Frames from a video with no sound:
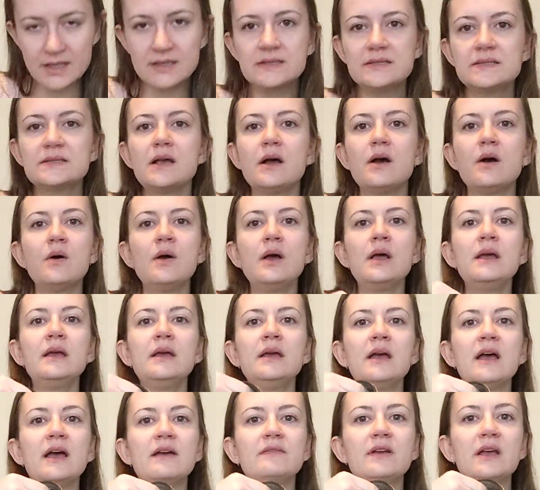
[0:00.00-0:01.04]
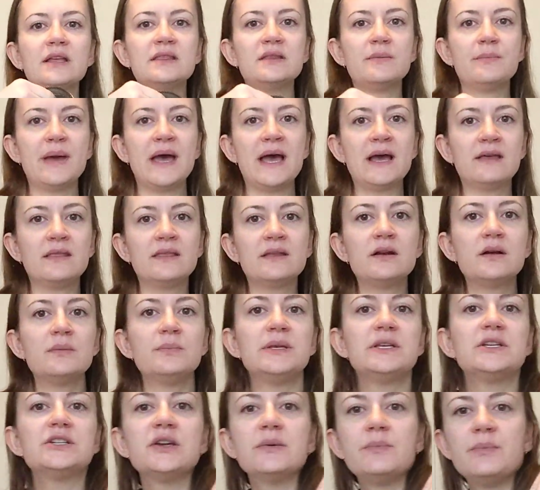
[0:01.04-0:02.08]
So I've got the bag that I'll
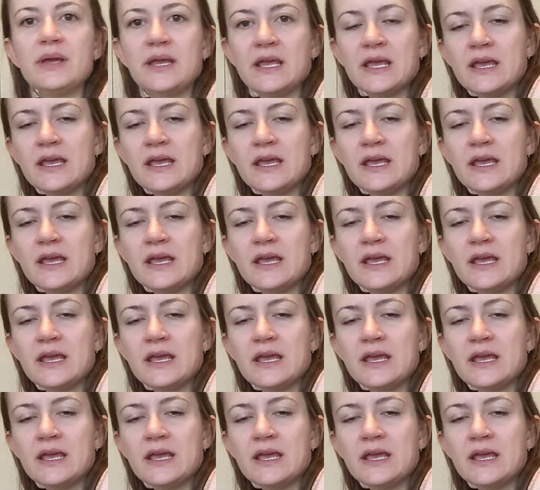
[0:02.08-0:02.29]
be shipping